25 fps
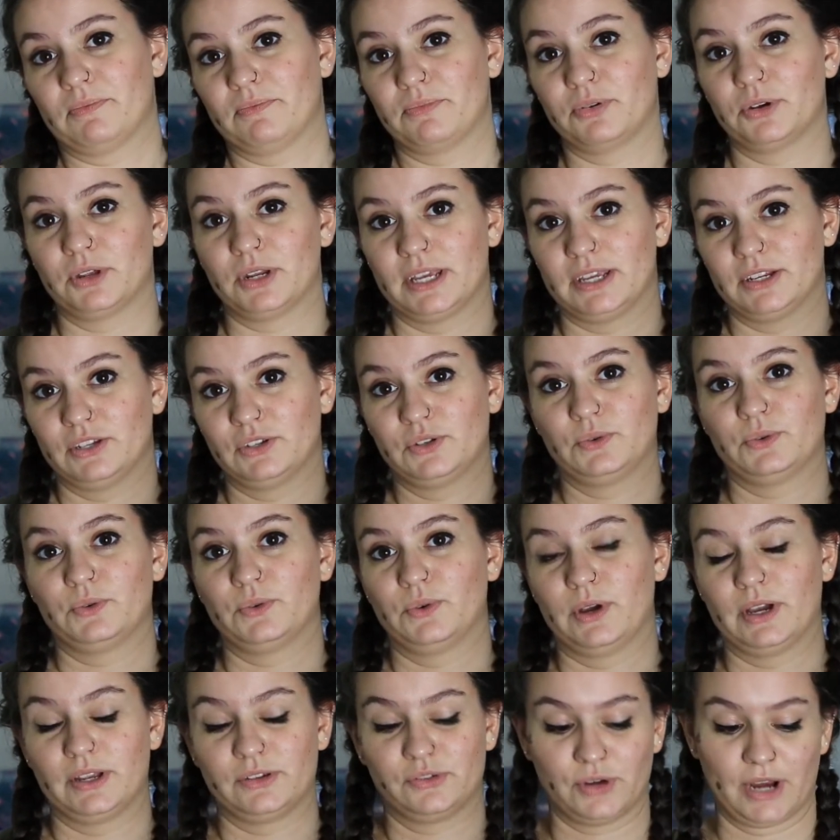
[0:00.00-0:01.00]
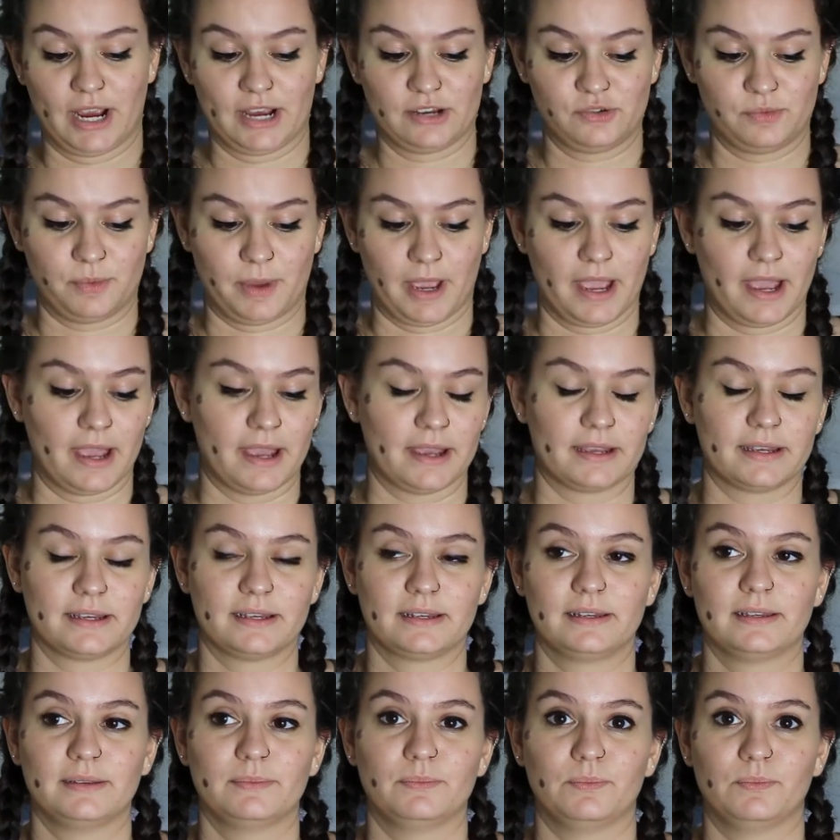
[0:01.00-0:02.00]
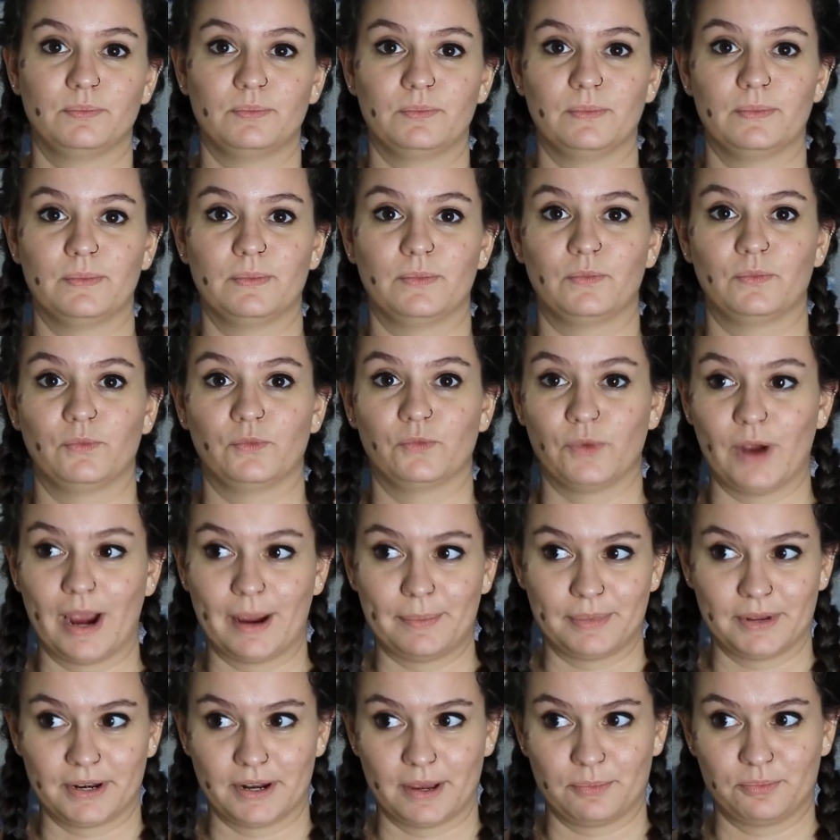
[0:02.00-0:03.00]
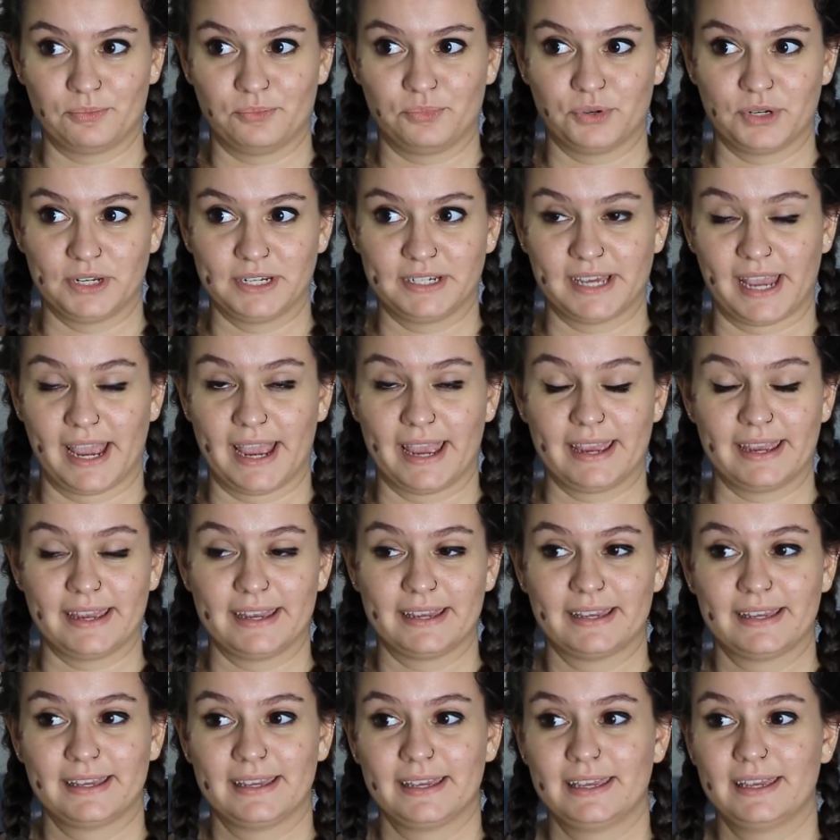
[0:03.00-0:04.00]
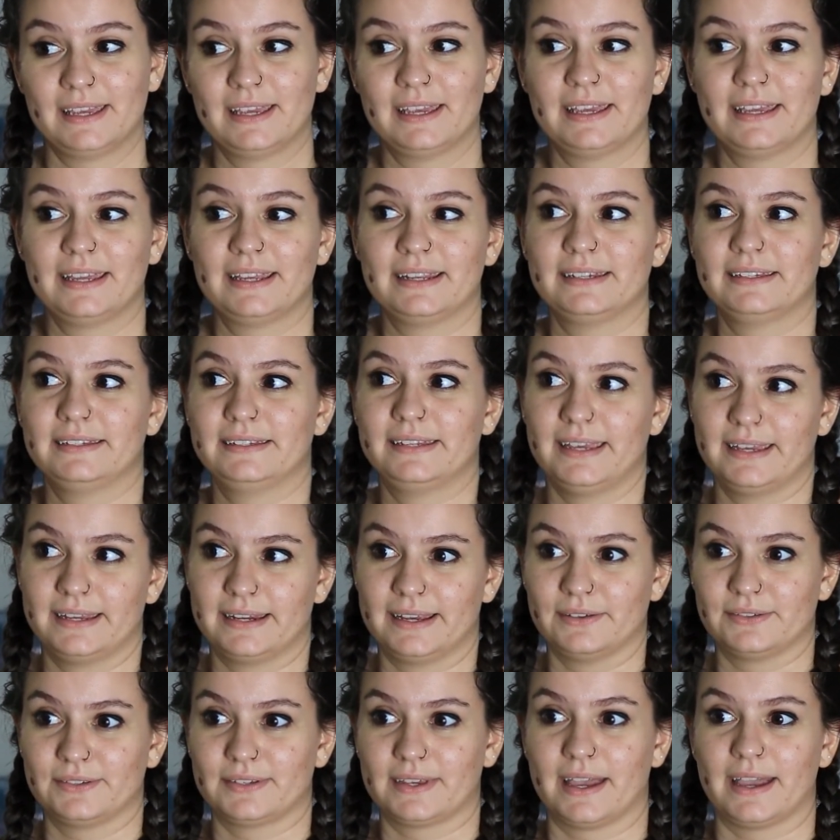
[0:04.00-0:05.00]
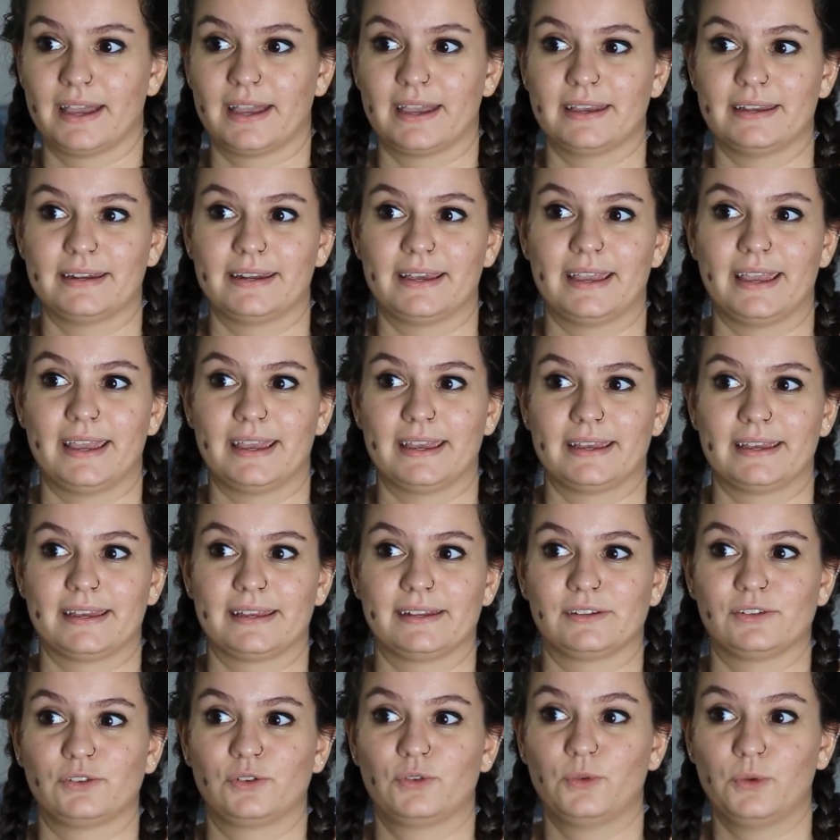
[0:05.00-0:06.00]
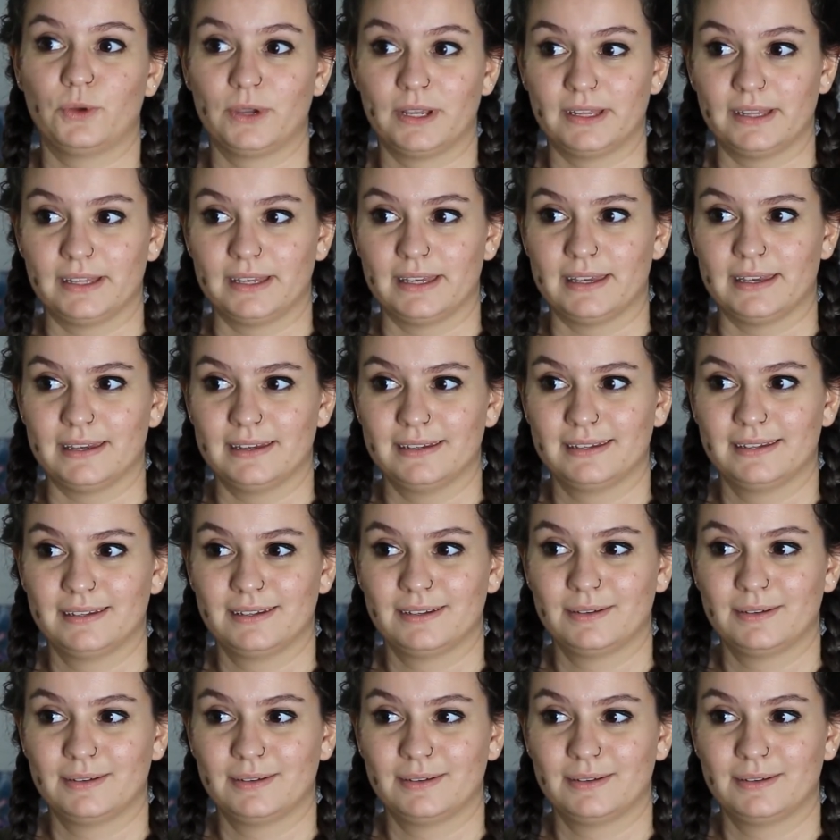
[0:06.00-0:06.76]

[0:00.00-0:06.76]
put it into a trash bag, wrap it up pretty tight, take it outside, and quickly